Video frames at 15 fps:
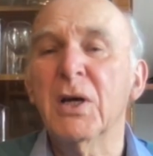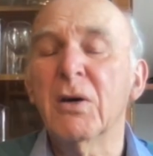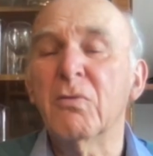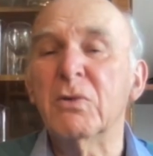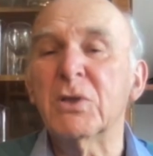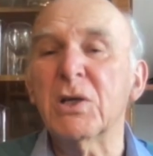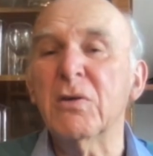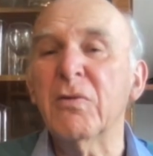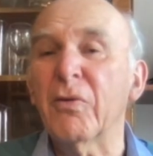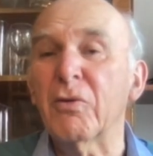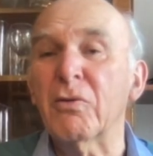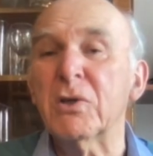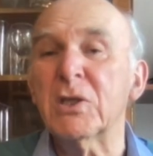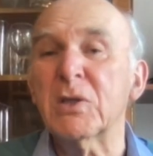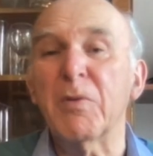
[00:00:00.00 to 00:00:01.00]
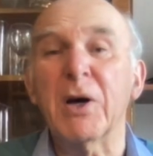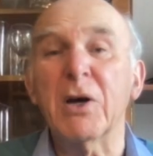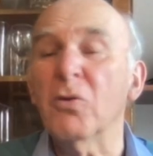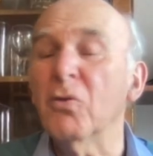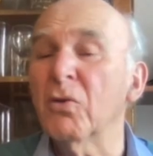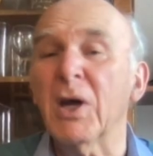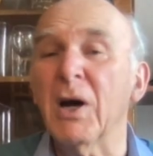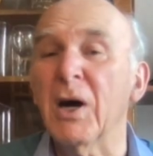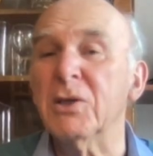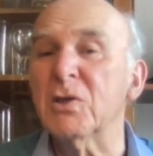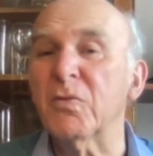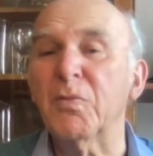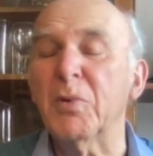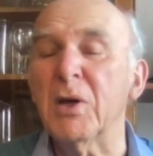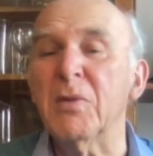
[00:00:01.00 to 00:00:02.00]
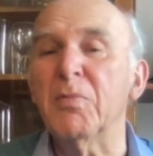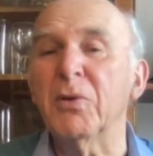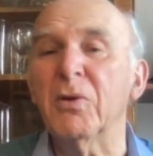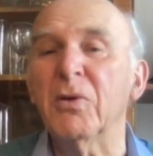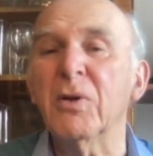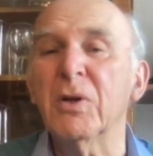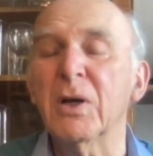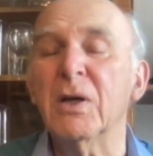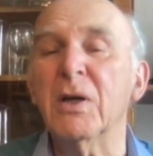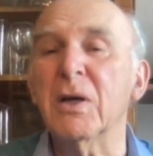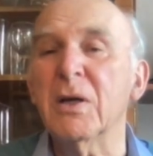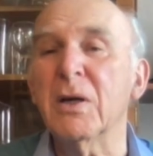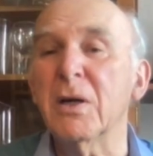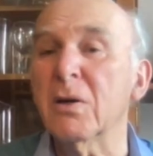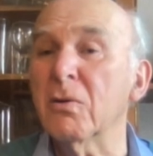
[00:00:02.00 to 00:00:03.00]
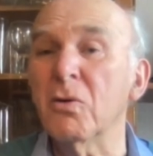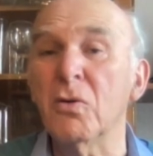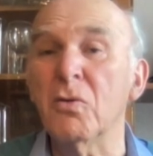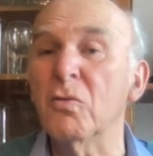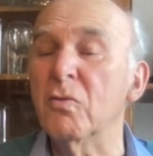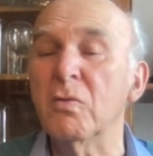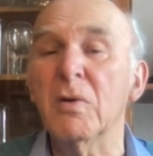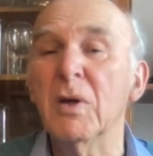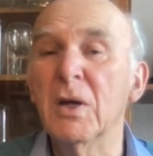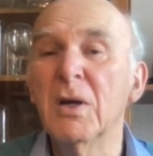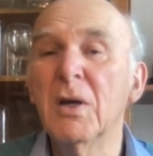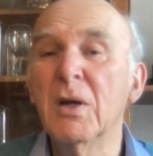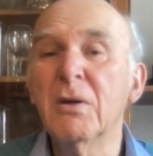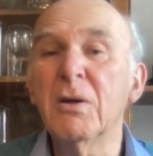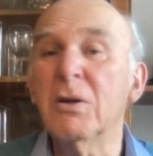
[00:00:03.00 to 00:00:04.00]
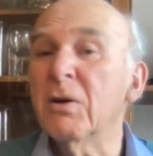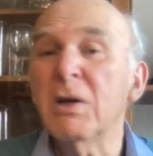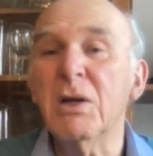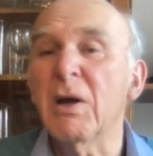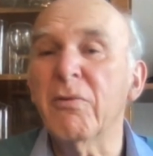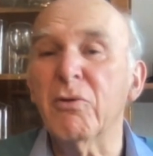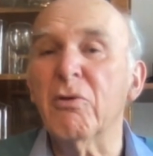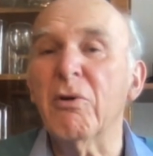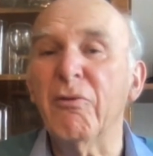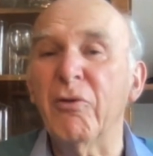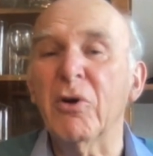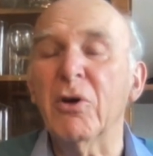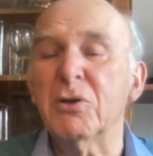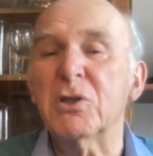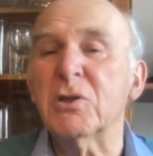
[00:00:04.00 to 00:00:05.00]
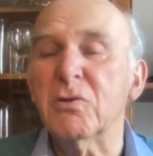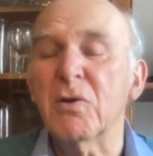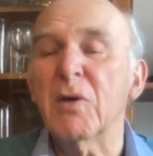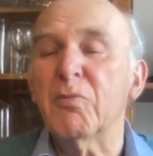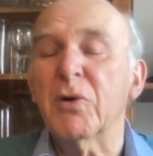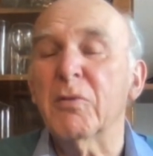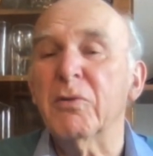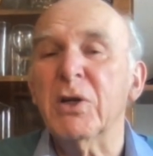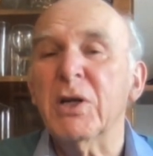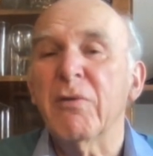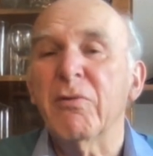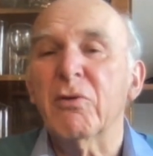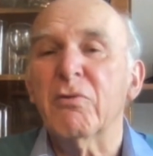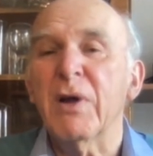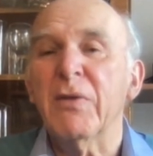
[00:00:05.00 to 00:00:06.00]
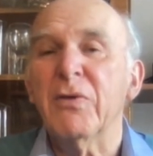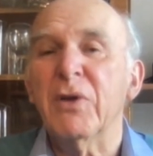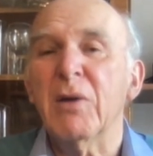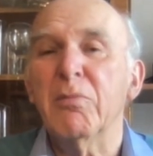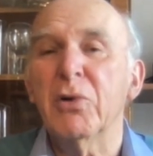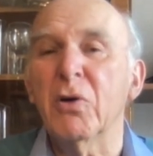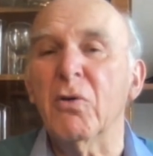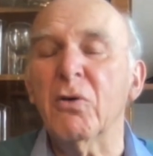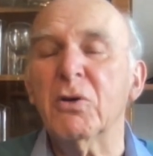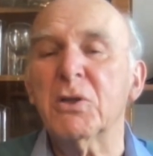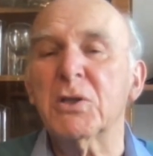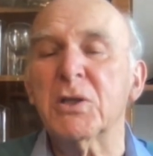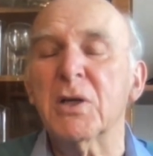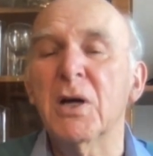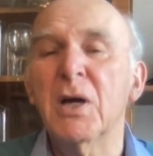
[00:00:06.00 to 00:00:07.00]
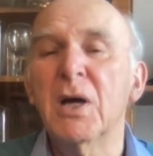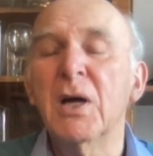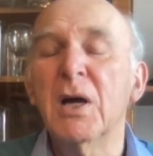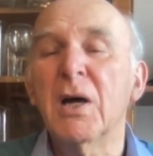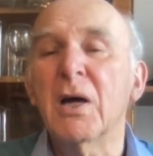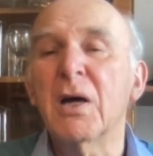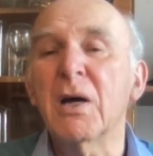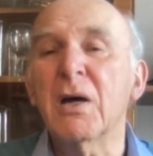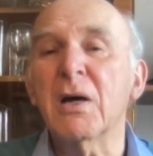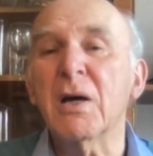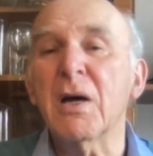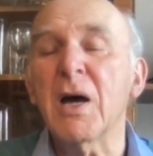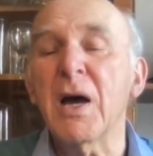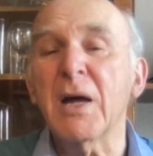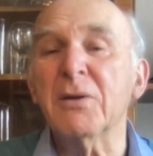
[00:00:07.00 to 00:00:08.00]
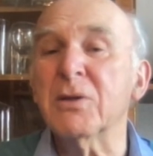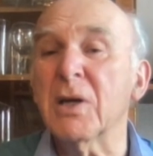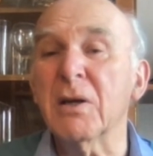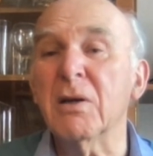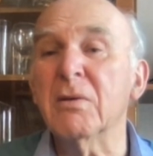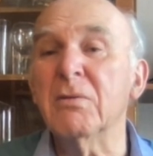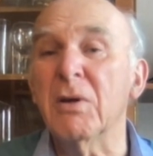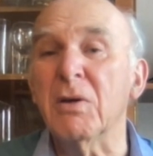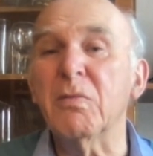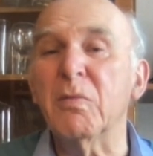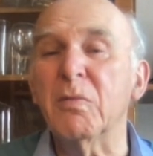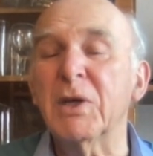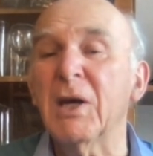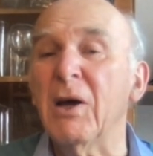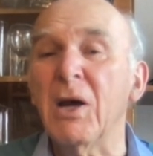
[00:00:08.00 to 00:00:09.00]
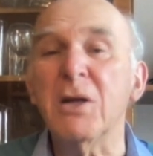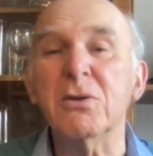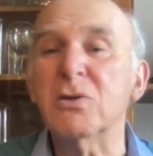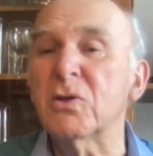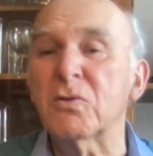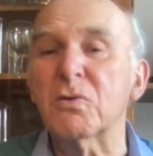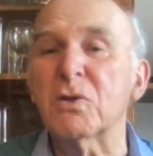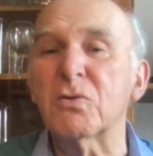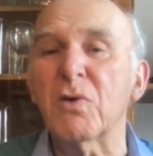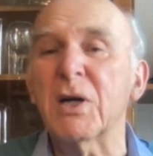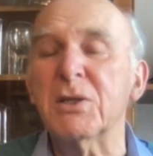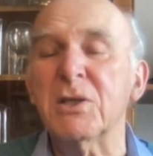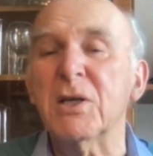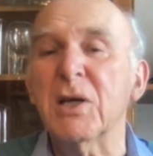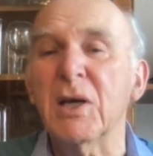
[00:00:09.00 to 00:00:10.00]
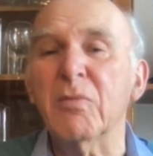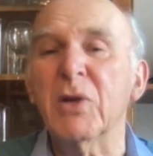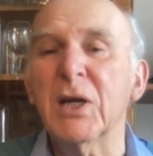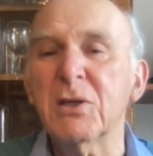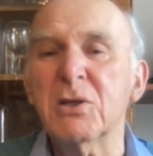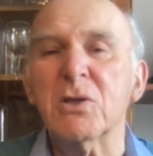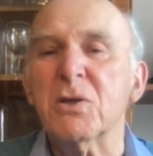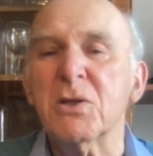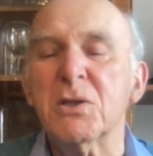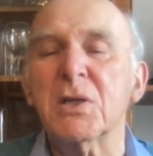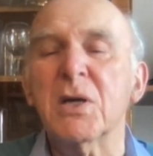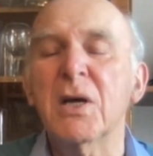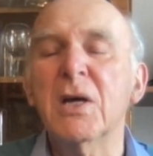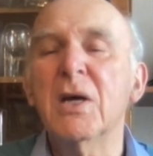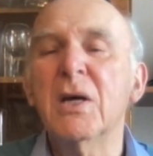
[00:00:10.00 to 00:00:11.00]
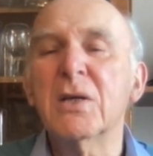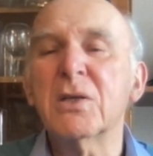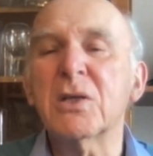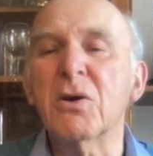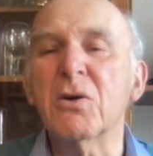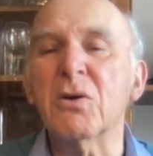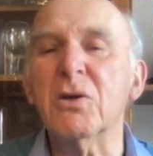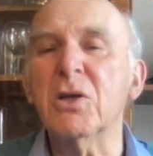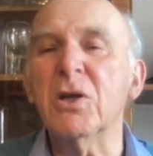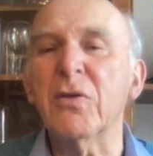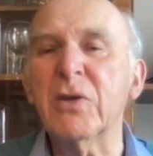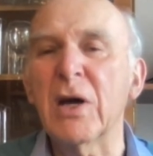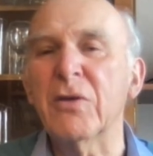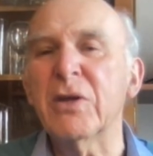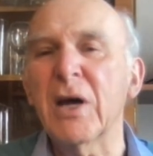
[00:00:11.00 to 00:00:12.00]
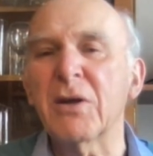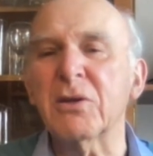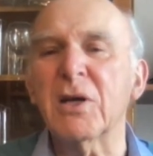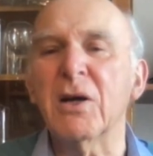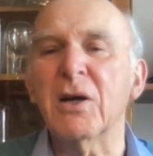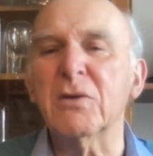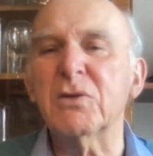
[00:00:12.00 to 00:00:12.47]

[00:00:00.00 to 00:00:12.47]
was influenced by all kinds of people who, you know, he never referred to it, probably never read their books. And, you know, Keynes was writing him letters. So, you know, that kind of